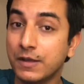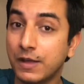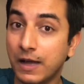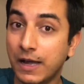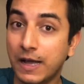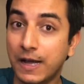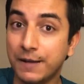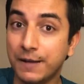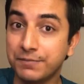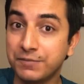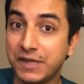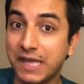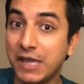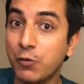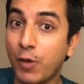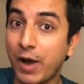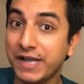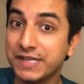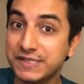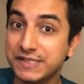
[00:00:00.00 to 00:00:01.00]

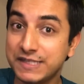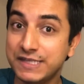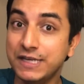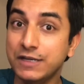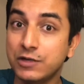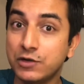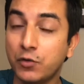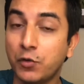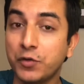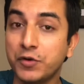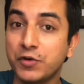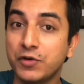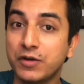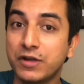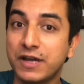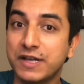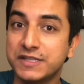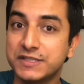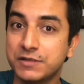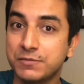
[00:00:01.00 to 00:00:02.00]
KYC, know your
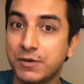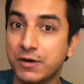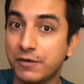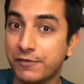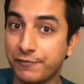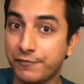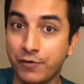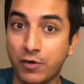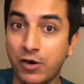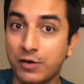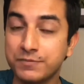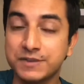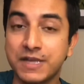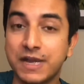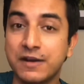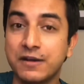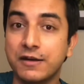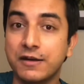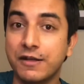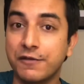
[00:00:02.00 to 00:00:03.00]
customer forms,
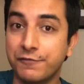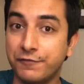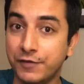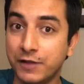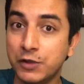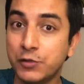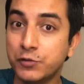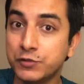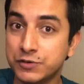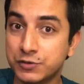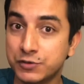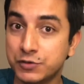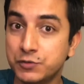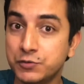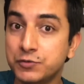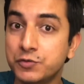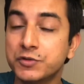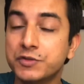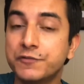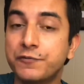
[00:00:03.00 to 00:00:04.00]
and do
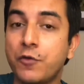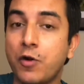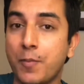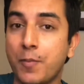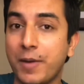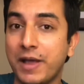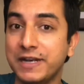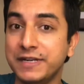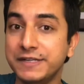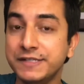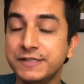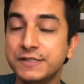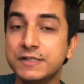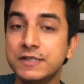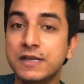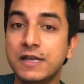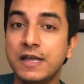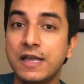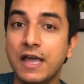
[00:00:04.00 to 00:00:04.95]
those formalities.